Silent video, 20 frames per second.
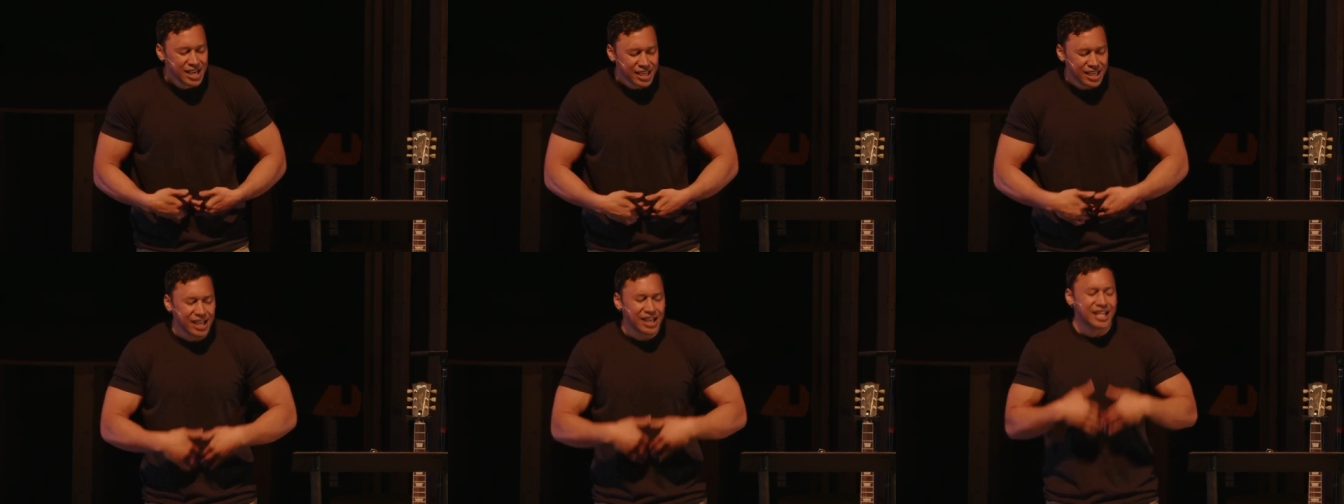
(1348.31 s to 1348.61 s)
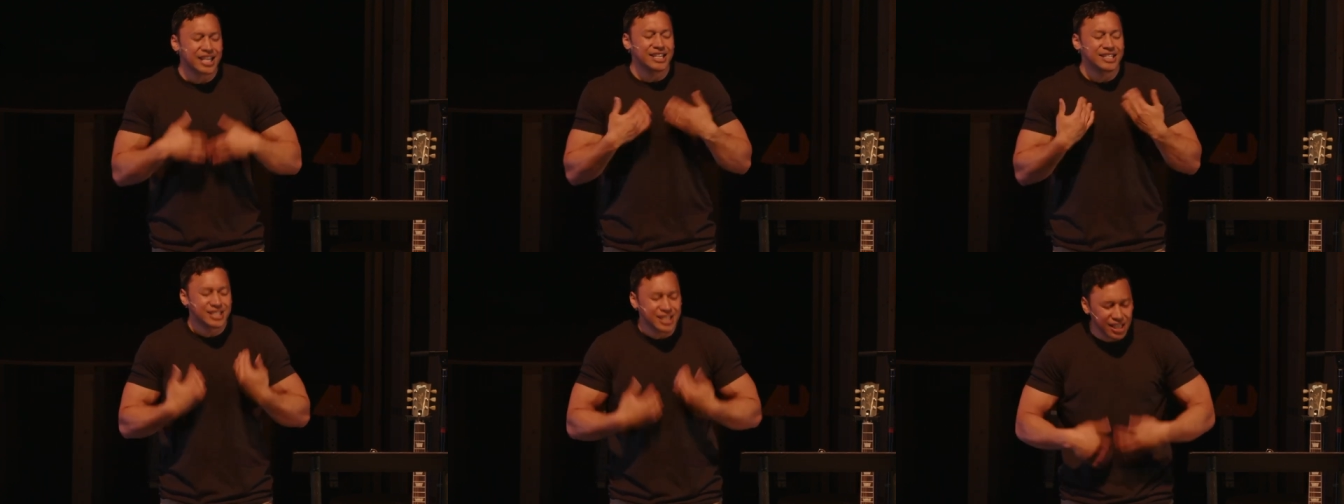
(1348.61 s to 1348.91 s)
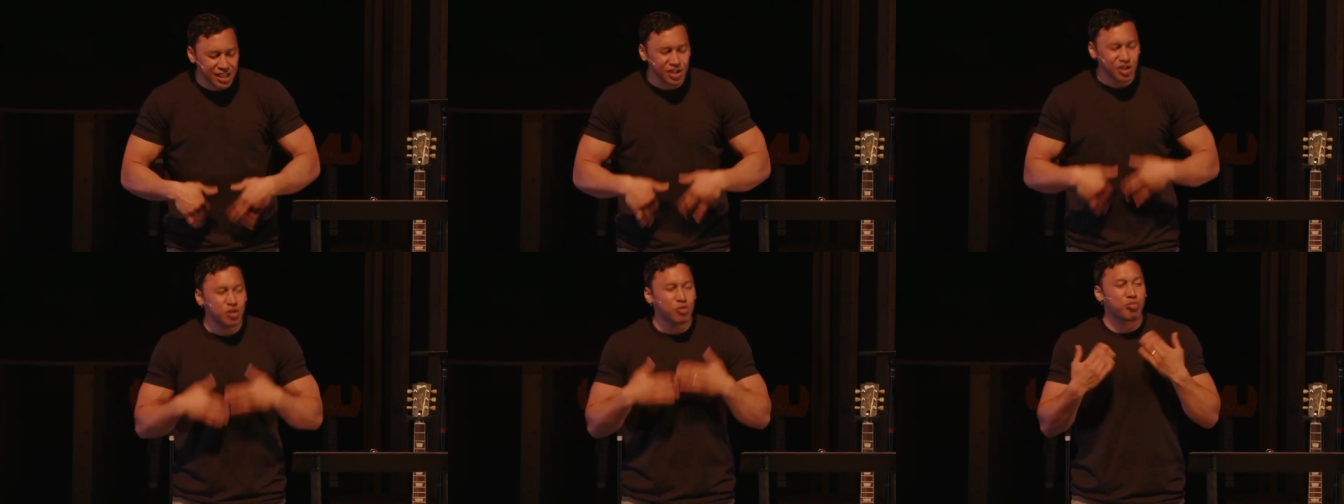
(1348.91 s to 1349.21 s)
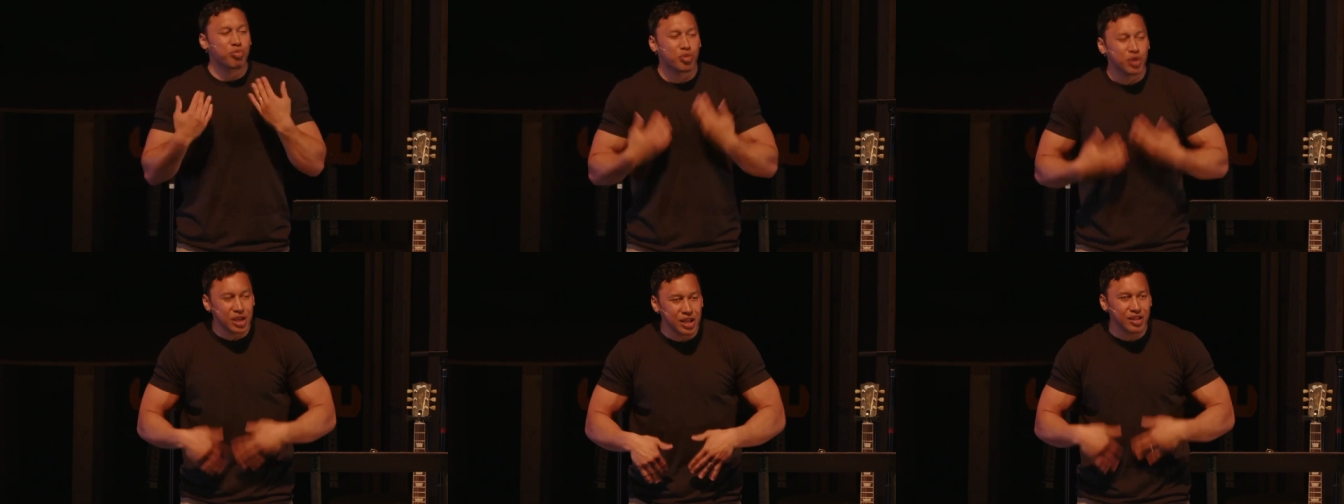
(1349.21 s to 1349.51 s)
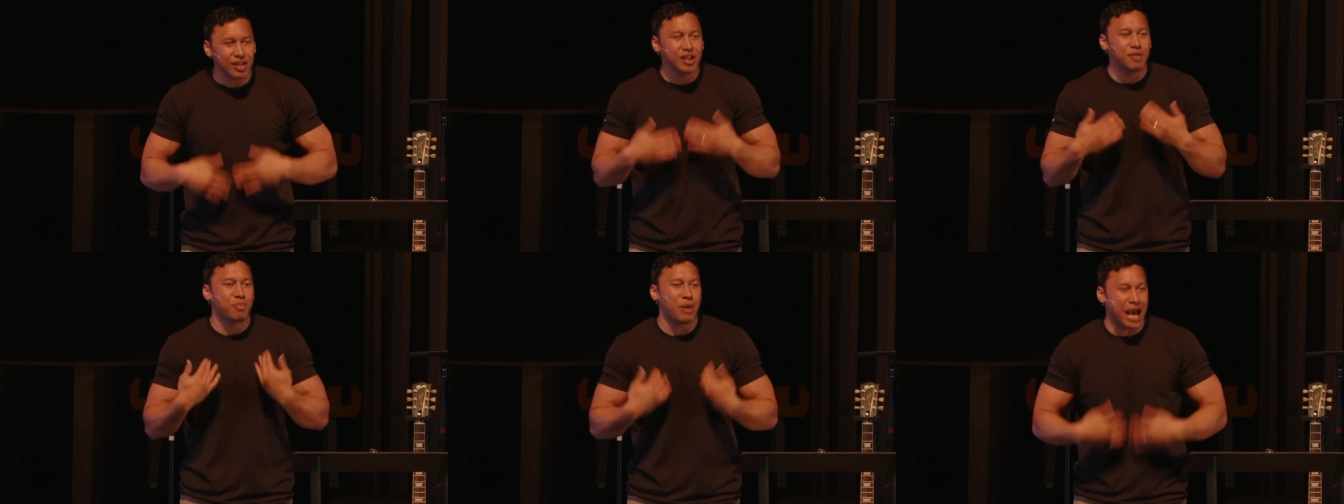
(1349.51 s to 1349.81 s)
can continue
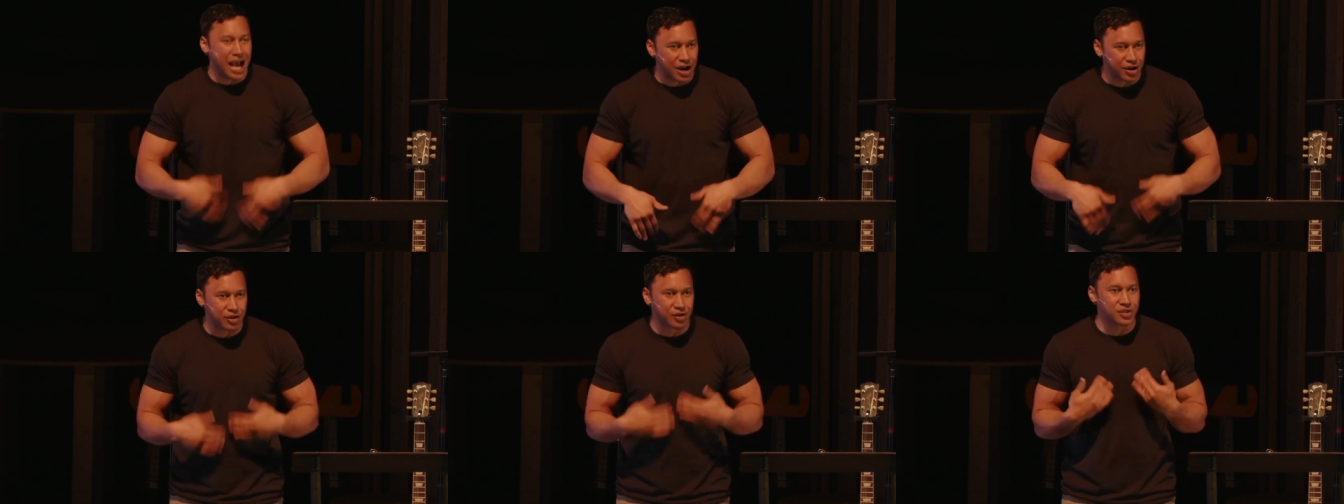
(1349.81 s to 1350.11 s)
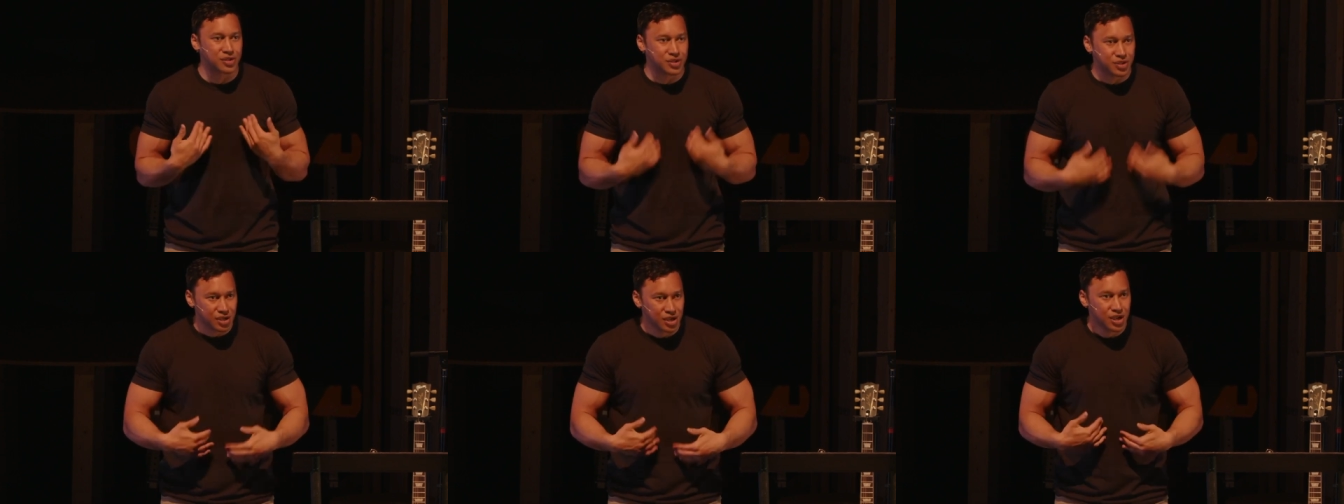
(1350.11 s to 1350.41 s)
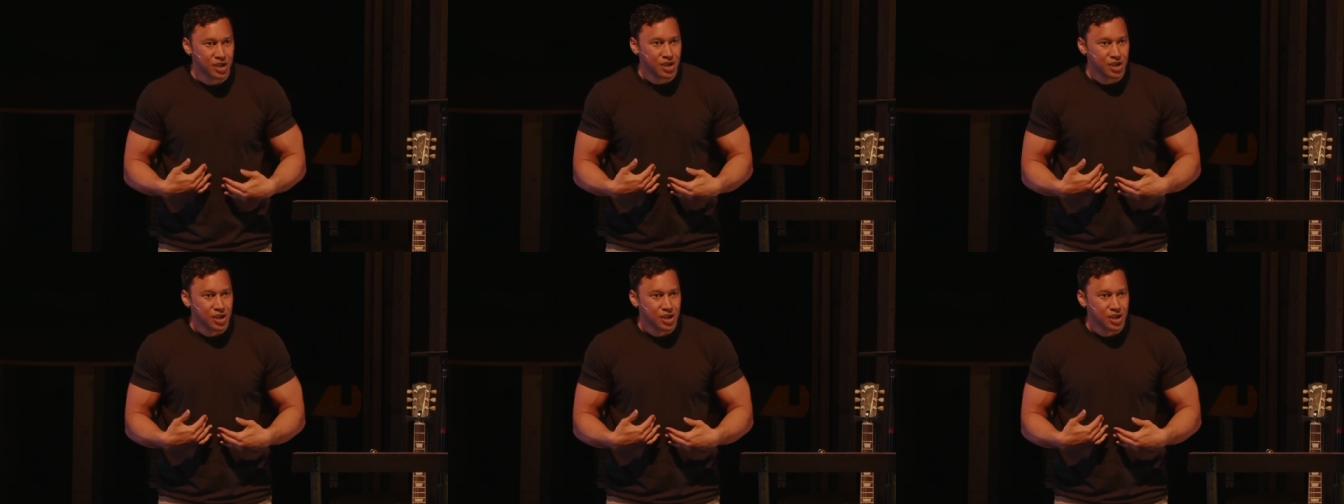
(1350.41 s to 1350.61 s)
breathing patterns